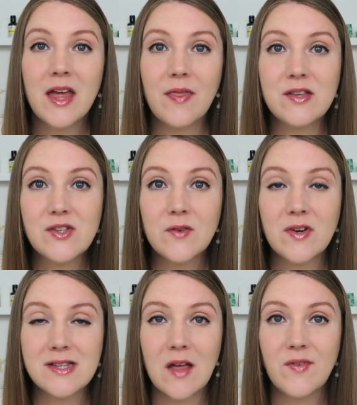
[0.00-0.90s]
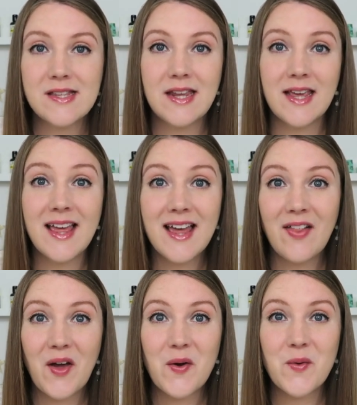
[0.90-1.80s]
If this is your first time visiting,
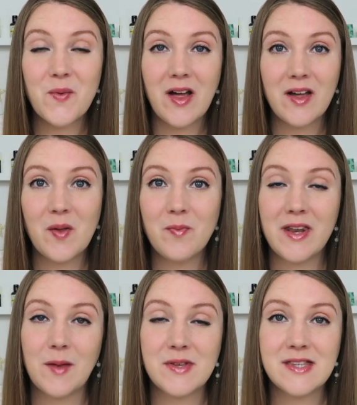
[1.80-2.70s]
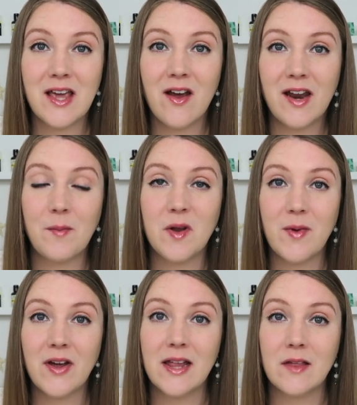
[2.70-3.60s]
hello, welcome. My name is Sierra and I'm an
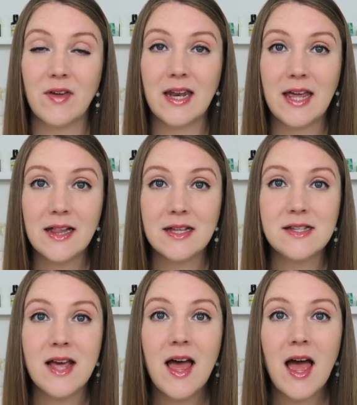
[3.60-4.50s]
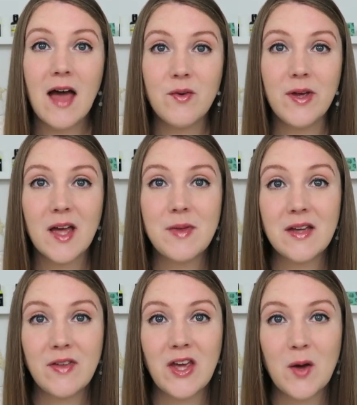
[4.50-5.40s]
American living in England. Every week I make
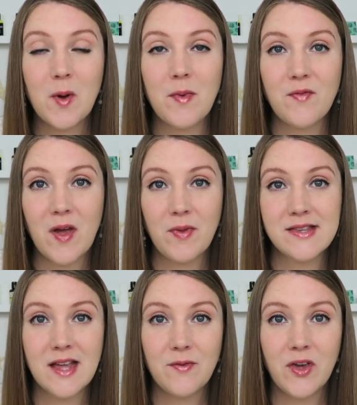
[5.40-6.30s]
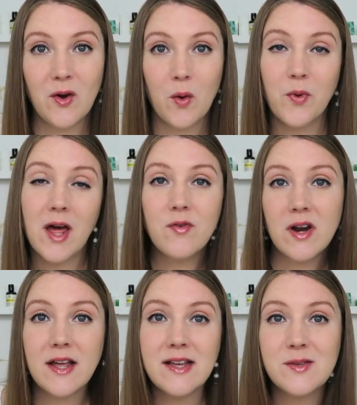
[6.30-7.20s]
a video about my family's life here or whatever
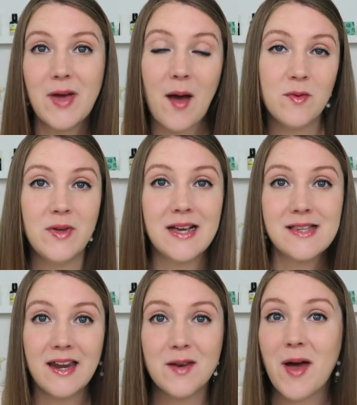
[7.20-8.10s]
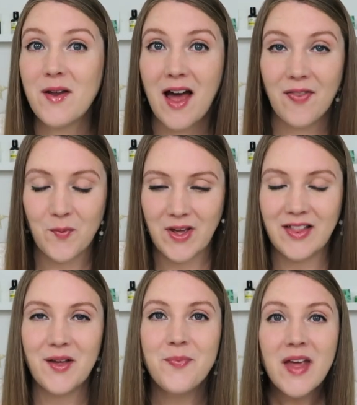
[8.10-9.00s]
it is we have to be excited about on the
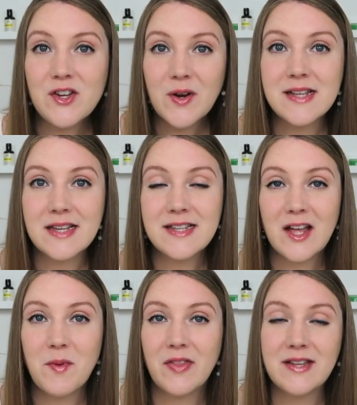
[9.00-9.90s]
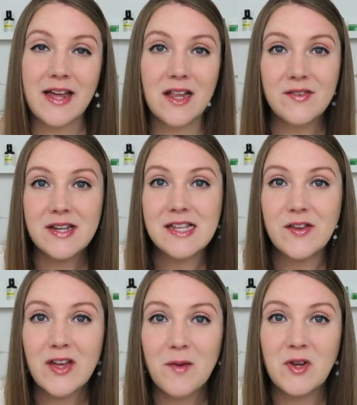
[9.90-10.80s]
weekly. As you guys can tell by the title of today's
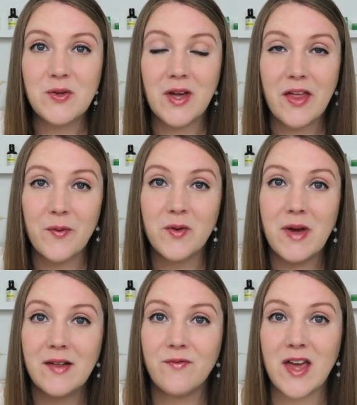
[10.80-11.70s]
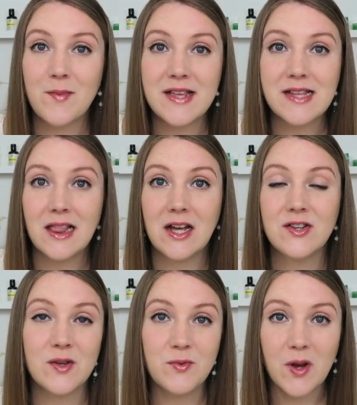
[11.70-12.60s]
video, I'm going to be doing another one of my famous
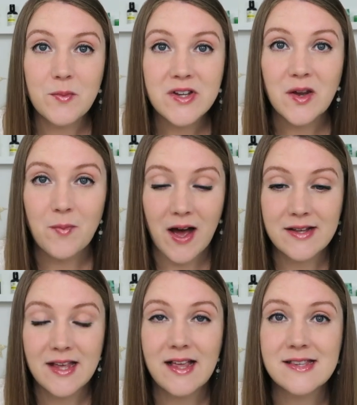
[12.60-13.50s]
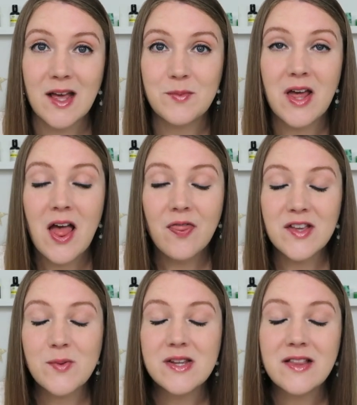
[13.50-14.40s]
Lush subscription unboxing, except
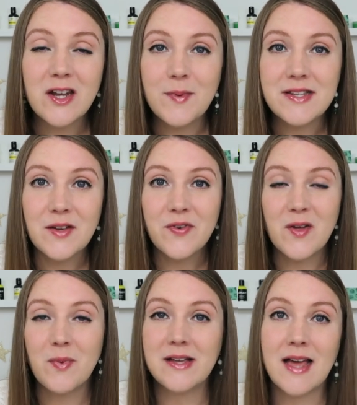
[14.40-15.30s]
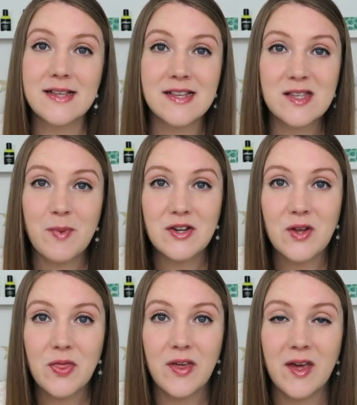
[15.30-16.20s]
this one is a little bit different because it has a
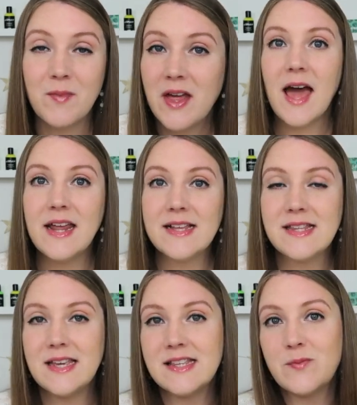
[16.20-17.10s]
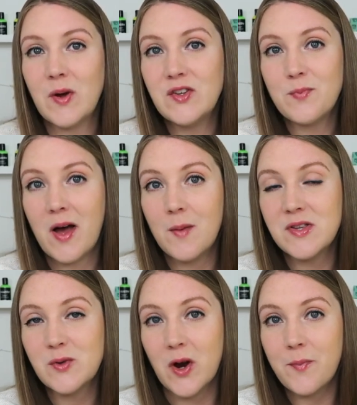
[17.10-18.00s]
special theme and it is the
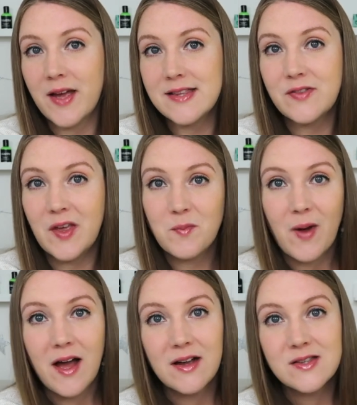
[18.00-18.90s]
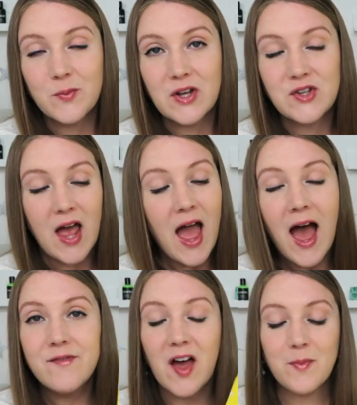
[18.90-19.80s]
SpongeBob SquarePants themed box, which
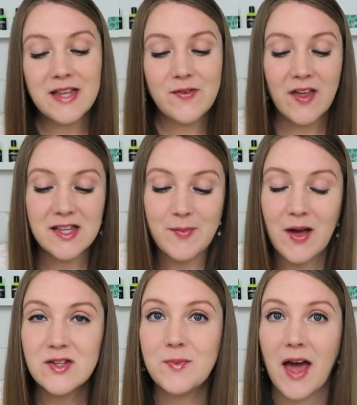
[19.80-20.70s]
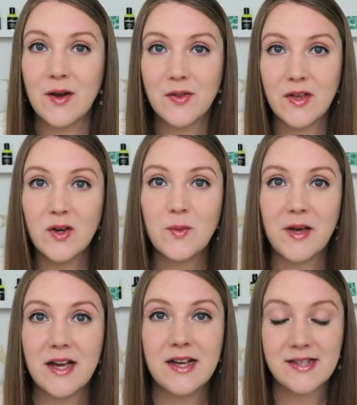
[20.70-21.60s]
I've got mixed feelings about to be honest with you
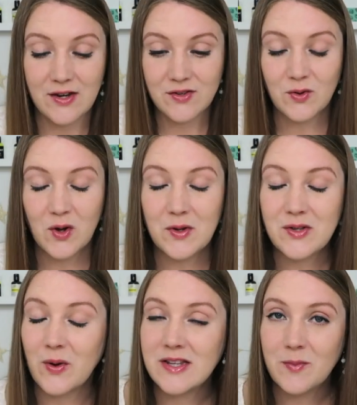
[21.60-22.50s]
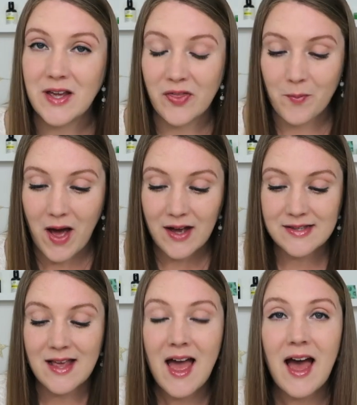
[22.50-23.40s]
because I just don't know what's going to be in the
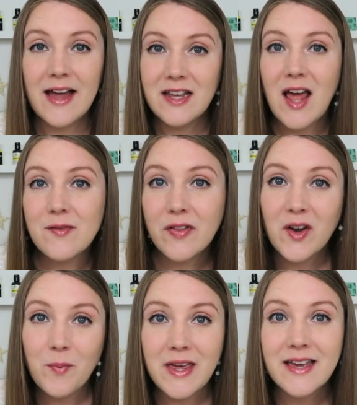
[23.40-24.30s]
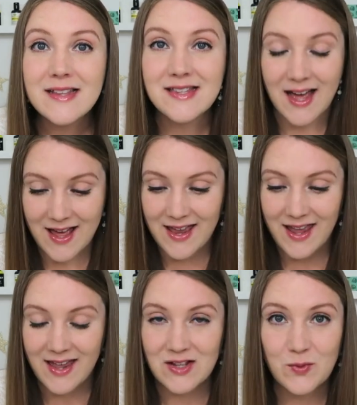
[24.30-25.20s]
box. I did have a little peek inside
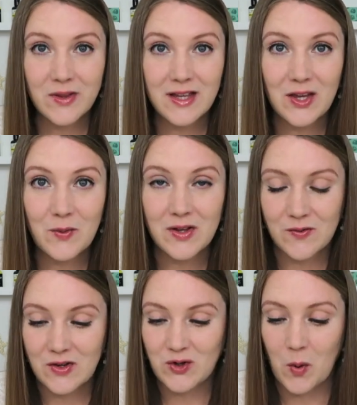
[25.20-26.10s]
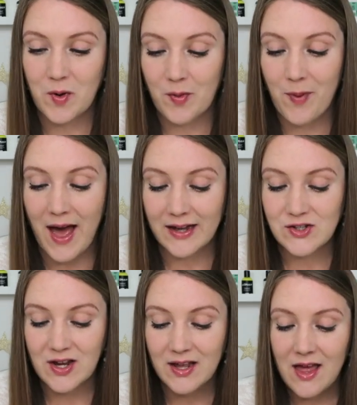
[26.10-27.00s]
and it's really cute as soon as you open up the
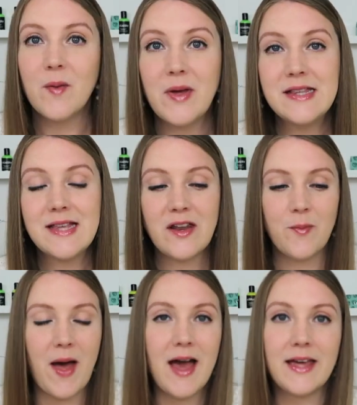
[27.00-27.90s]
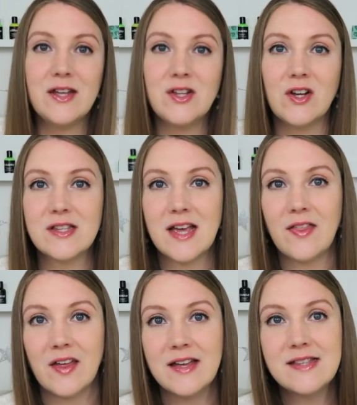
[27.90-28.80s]
packaging. The inside of the package looks
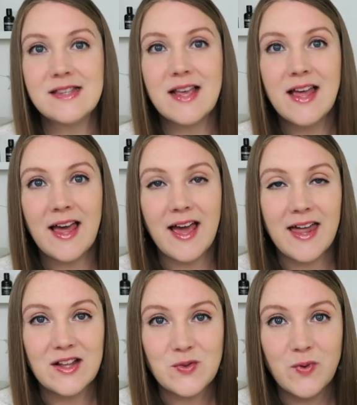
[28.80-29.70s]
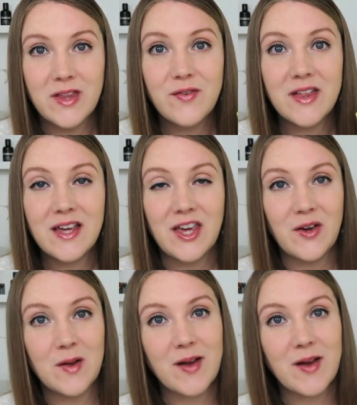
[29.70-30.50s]
like this and it's really, really cute.